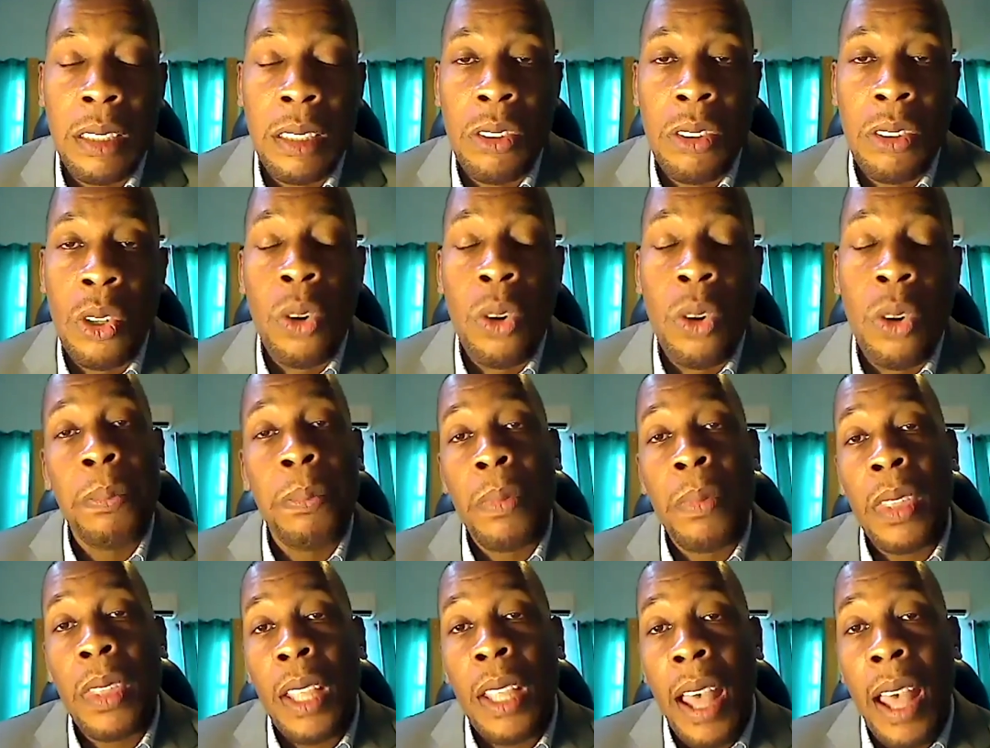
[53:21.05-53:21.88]
So
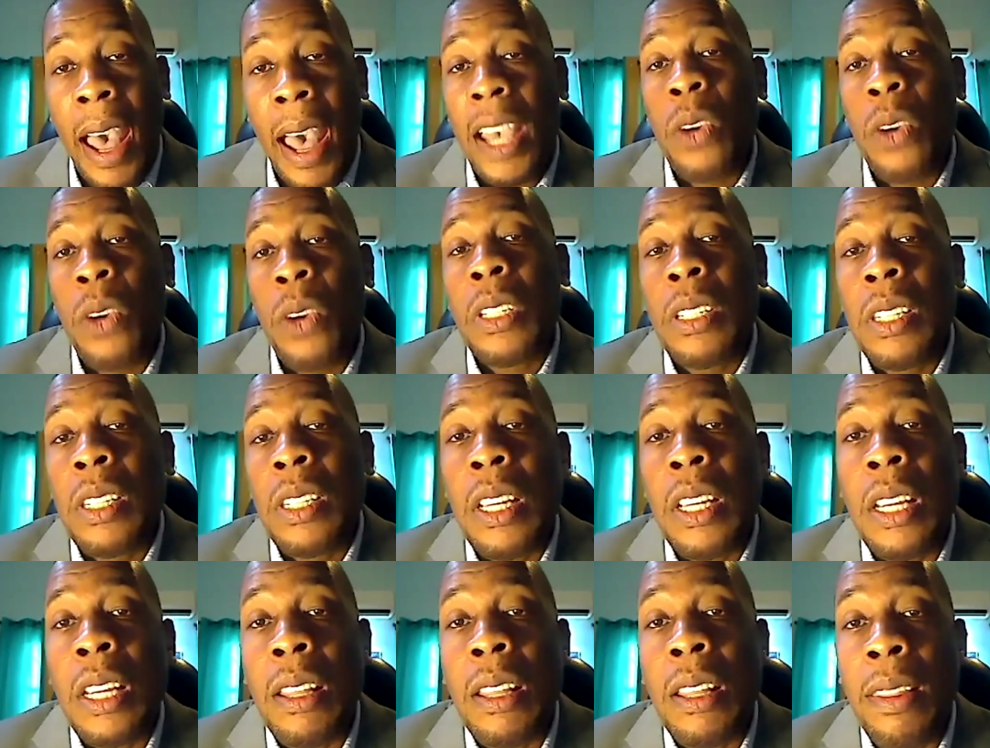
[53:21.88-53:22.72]
I would
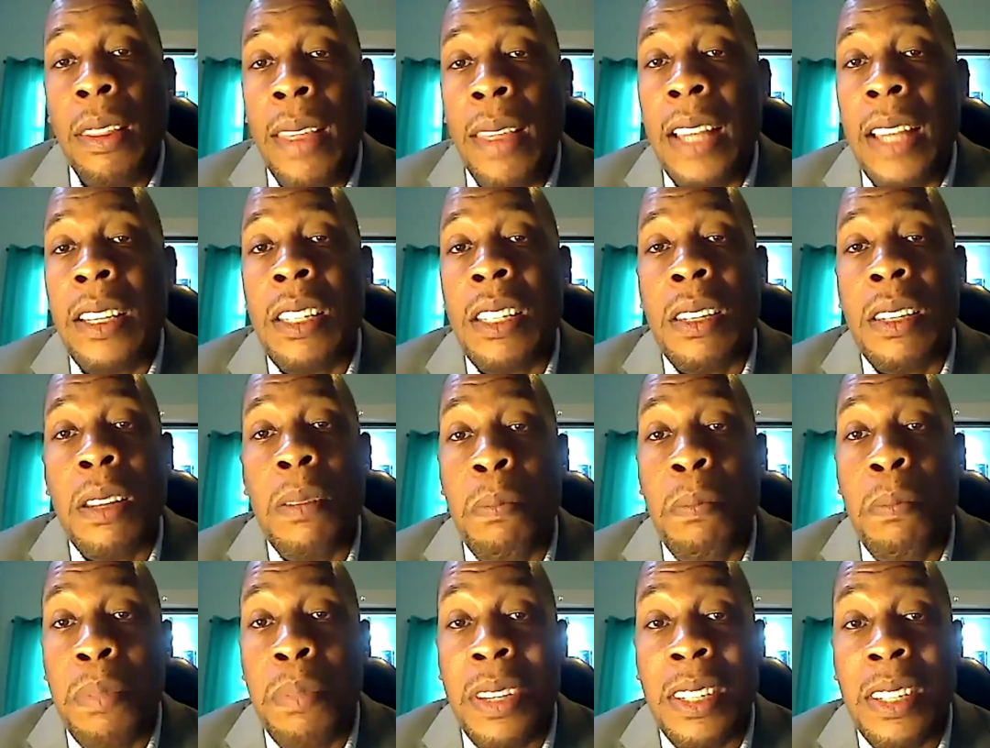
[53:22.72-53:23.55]
say that is
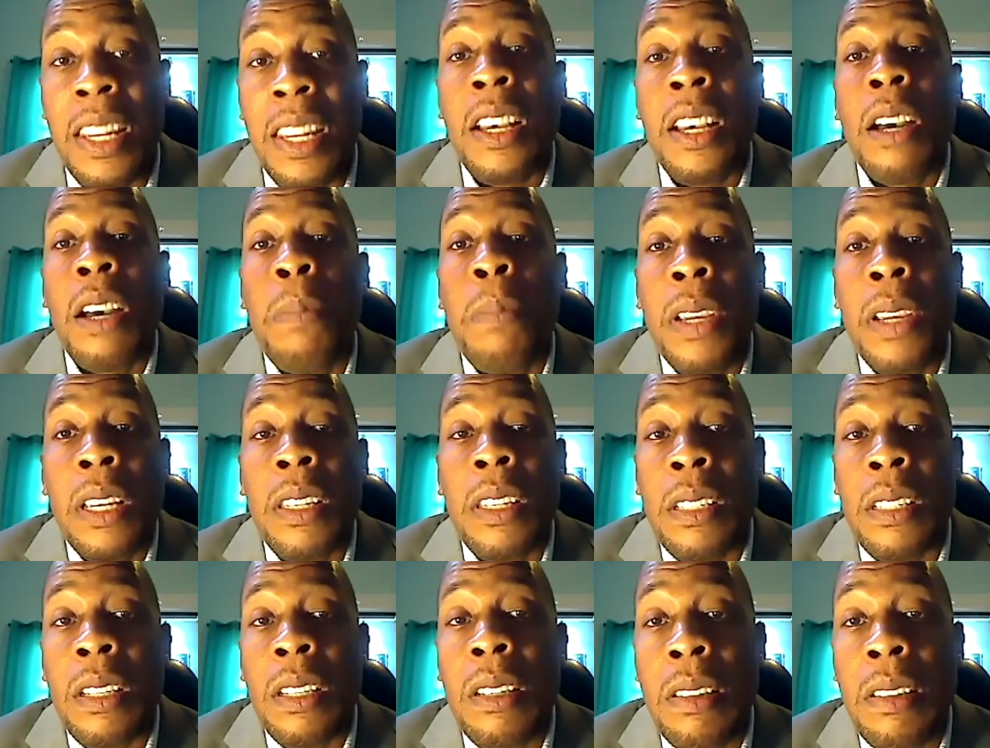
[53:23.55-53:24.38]
the single
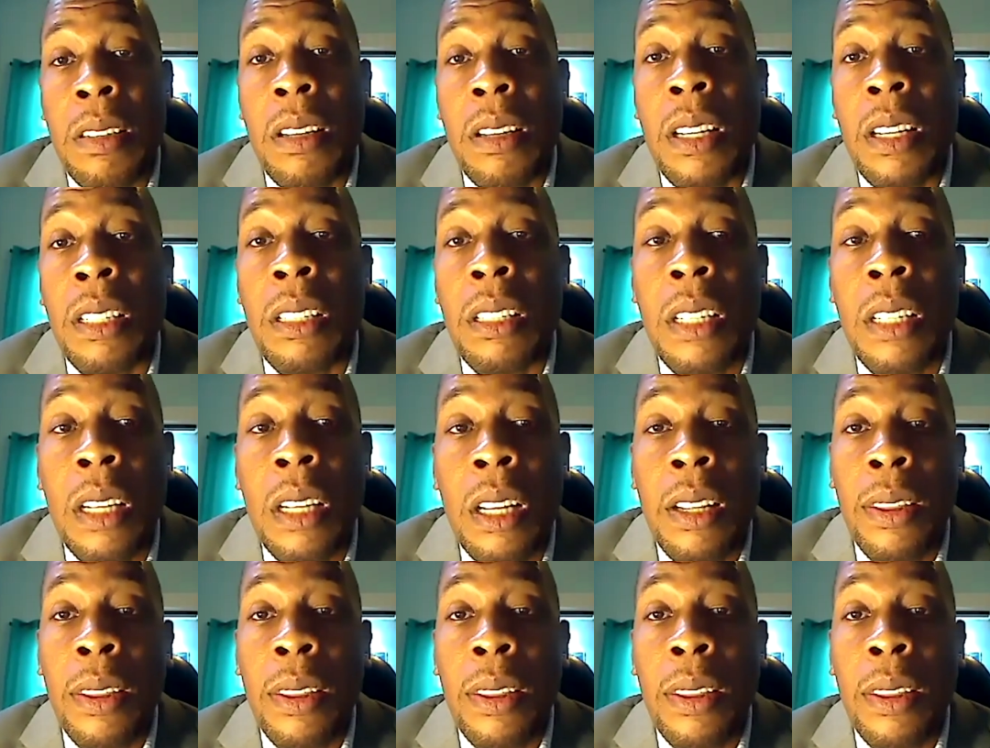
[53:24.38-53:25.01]
biggest concern,